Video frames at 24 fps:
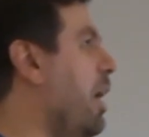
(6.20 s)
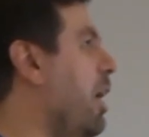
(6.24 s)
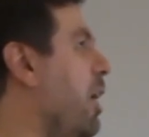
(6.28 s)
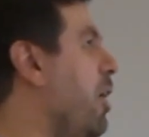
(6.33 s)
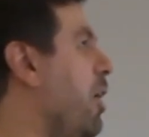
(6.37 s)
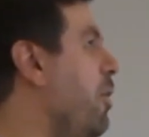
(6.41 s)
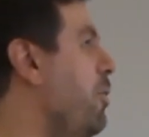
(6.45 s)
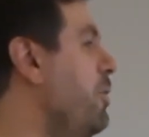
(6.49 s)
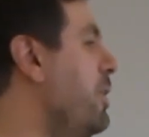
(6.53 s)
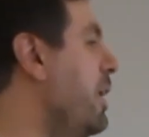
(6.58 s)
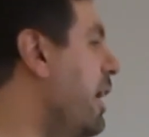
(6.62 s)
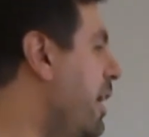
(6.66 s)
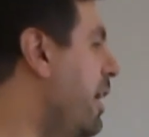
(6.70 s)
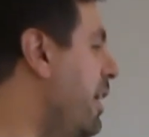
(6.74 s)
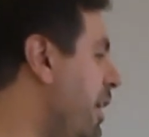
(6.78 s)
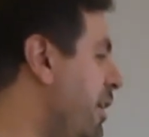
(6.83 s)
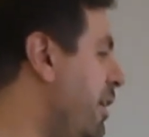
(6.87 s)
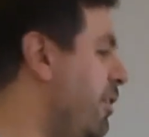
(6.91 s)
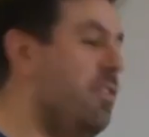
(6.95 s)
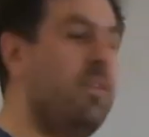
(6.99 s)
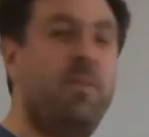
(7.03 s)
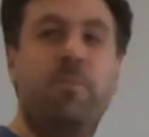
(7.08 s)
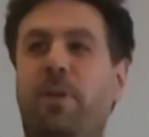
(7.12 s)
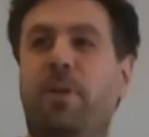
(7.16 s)
Okay, I
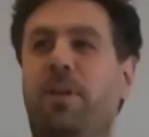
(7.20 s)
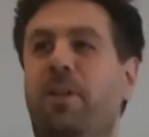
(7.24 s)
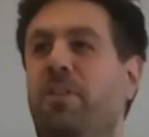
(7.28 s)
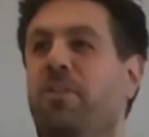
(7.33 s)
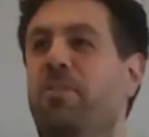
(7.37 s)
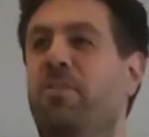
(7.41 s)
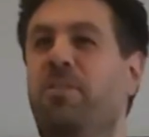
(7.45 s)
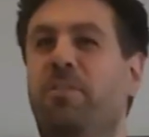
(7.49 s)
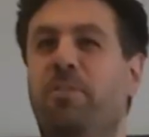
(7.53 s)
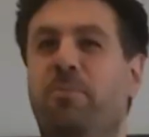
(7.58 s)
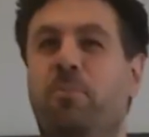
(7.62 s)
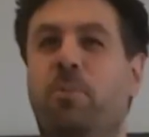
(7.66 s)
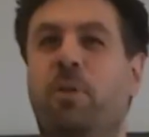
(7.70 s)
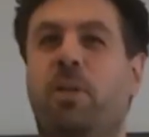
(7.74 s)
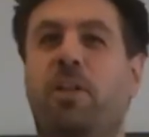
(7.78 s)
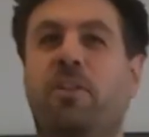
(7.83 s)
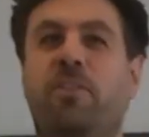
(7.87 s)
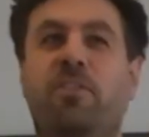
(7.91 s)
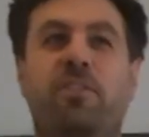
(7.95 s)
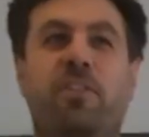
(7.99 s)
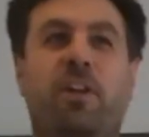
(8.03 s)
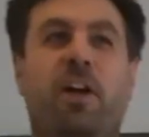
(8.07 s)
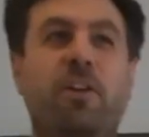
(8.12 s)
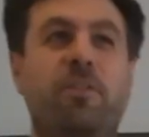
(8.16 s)
think we can
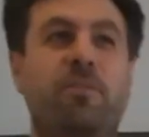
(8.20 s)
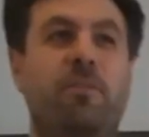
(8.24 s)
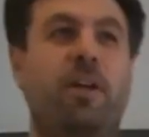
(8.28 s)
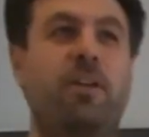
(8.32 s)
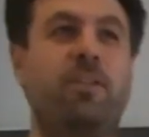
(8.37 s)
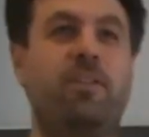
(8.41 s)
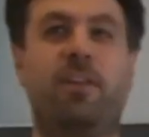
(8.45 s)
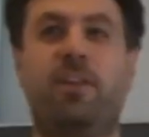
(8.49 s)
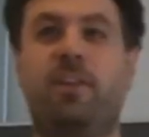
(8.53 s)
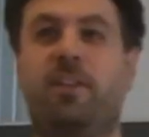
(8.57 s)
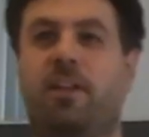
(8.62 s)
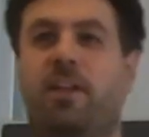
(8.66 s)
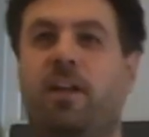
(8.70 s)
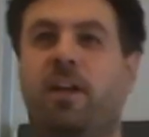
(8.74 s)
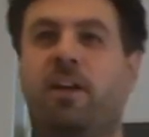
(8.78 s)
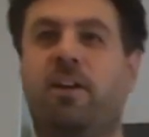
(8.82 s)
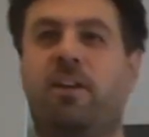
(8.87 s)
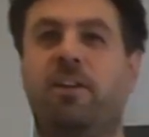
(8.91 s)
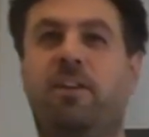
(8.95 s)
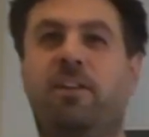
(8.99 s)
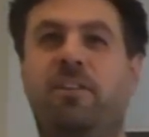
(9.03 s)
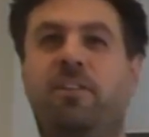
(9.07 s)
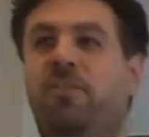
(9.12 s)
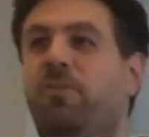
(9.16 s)
start, right?
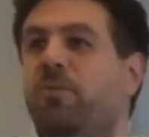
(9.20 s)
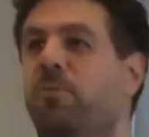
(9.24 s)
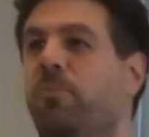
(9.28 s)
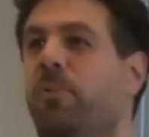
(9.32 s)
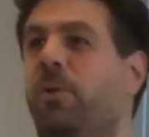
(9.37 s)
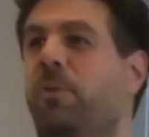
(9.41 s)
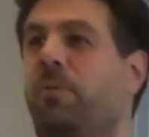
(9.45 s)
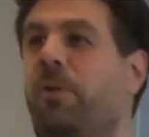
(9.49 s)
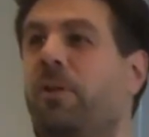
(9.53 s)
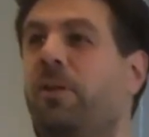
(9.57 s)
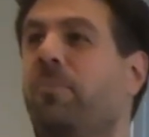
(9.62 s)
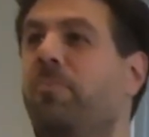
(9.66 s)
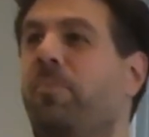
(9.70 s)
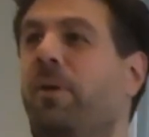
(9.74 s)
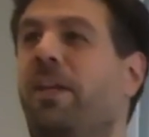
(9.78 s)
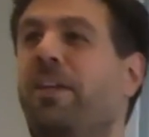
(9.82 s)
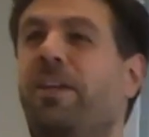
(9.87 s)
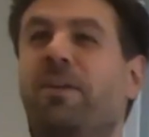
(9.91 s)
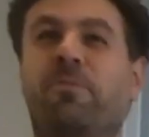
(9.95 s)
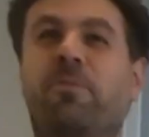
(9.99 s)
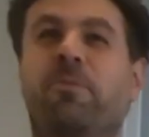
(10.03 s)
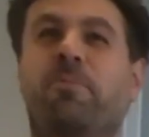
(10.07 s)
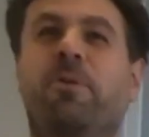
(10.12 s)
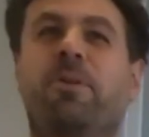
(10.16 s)
So welcome back,
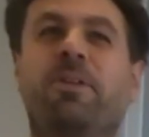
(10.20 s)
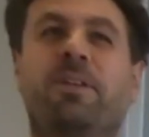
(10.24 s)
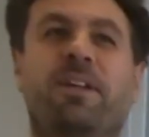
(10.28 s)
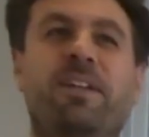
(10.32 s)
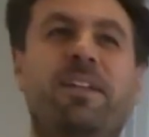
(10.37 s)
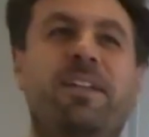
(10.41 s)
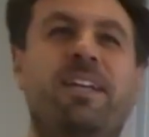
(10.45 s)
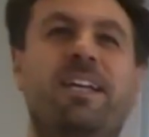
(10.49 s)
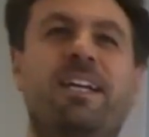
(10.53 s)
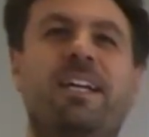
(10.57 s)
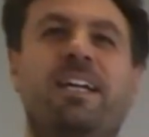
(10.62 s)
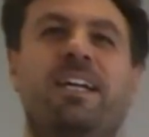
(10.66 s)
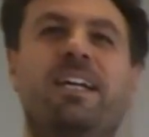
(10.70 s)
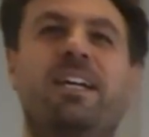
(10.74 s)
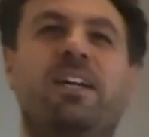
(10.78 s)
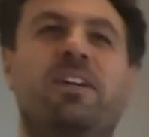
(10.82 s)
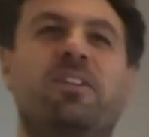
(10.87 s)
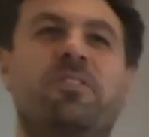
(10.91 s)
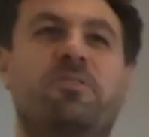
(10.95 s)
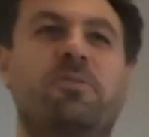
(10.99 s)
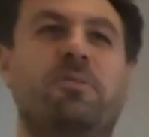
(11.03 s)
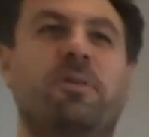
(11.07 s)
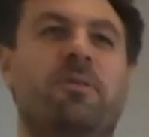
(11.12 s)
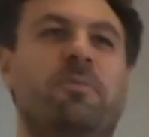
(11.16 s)
everyone. Yeah,
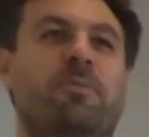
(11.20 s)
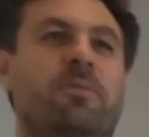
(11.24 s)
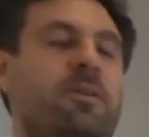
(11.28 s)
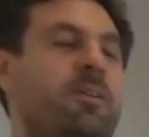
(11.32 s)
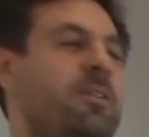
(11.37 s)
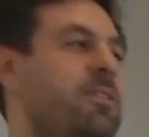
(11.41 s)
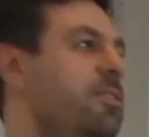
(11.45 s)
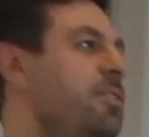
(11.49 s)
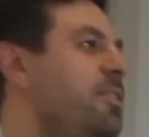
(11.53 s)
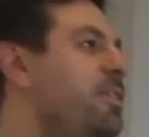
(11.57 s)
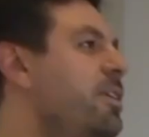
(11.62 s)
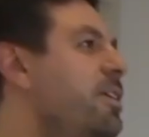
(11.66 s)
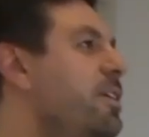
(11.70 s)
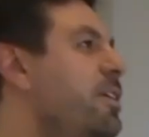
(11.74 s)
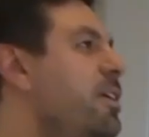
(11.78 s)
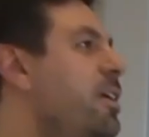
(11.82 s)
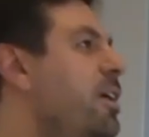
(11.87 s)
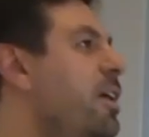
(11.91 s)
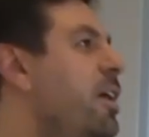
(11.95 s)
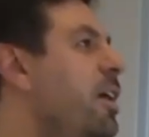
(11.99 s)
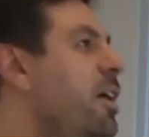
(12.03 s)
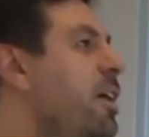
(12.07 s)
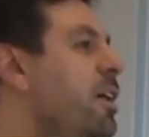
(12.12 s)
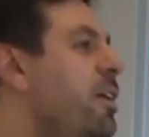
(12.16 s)
to our
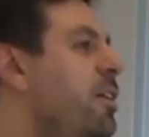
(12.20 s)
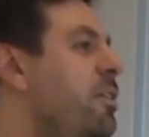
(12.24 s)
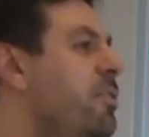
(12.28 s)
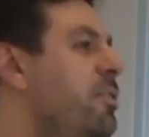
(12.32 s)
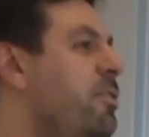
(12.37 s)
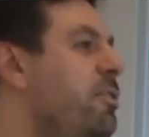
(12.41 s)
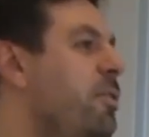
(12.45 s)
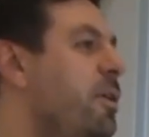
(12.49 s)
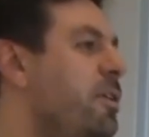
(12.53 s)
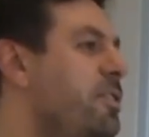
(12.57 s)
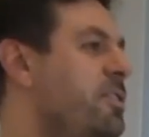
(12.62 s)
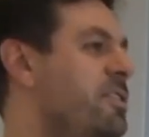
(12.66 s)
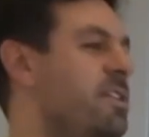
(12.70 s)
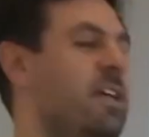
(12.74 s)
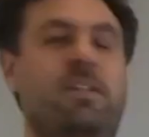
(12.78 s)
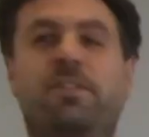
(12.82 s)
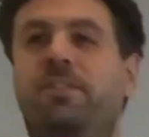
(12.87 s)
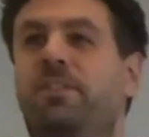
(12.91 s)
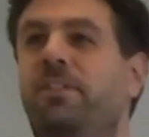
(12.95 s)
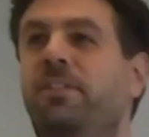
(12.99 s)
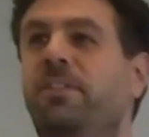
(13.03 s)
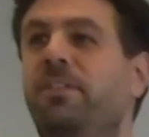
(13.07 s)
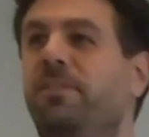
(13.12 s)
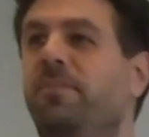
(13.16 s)
third
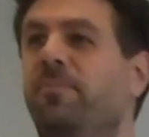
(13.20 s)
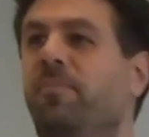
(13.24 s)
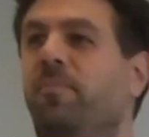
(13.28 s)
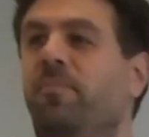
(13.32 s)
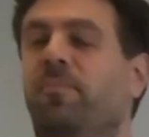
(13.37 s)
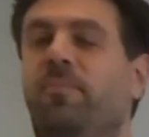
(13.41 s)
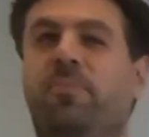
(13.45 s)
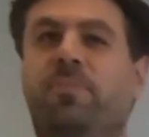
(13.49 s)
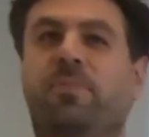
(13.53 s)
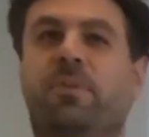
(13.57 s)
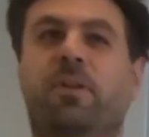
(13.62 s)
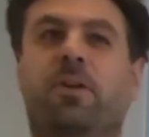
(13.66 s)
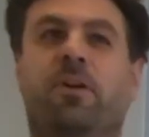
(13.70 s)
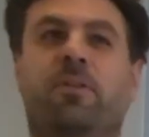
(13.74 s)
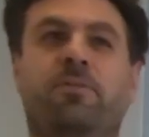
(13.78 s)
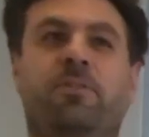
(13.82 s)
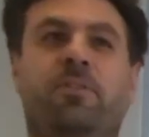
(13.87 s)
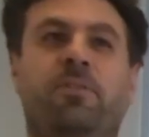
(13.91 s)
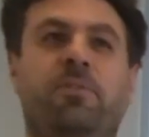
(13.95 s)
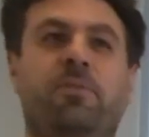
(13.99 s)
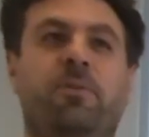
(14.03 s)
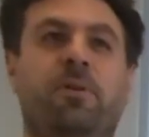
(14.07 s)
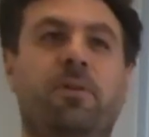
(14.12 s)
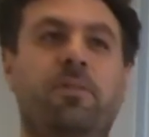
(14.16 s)
session of this
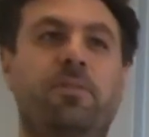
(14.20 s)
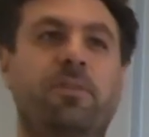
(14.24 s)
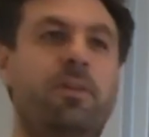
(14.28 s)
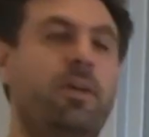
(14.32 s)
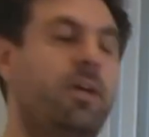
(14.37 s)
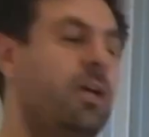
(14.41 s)
course.